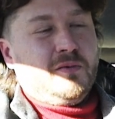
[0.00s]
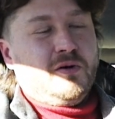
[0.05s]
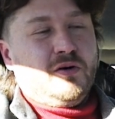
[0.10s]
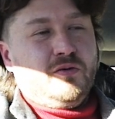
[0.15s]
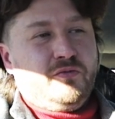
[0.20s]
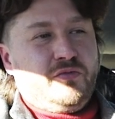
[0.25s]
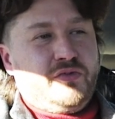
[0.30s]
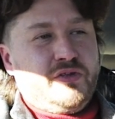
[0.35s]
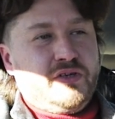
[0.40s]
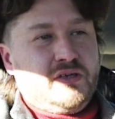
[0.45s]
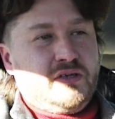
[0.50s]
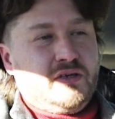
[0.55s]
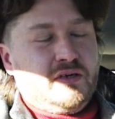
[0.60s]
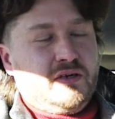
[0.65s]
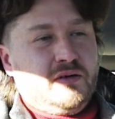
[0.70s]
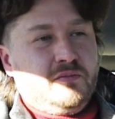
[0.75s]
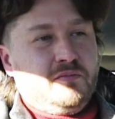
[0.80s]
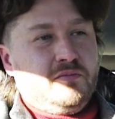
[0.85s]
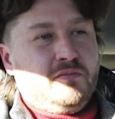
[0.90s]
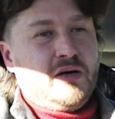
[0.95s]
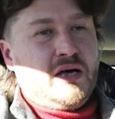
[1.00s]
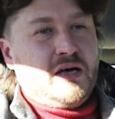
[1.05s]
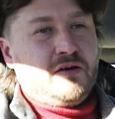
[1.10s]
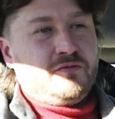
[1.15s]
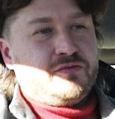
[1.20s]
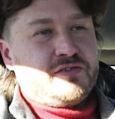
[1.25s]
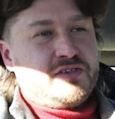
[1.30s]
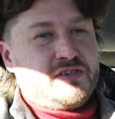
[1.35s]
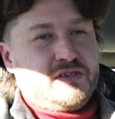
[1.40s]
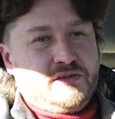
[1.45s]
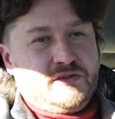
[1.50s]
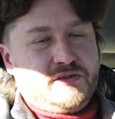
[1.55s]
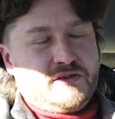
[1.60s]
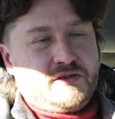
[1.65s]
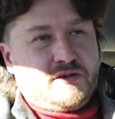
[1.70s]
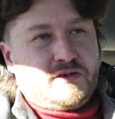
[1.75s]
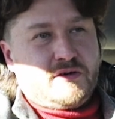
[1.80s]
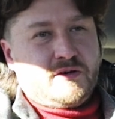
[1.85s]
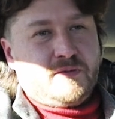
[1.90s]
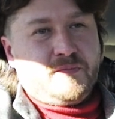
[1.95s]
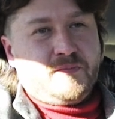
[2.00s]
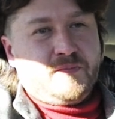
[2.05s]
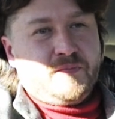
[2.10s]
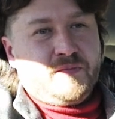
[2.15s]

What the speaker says: of the MAF sensor.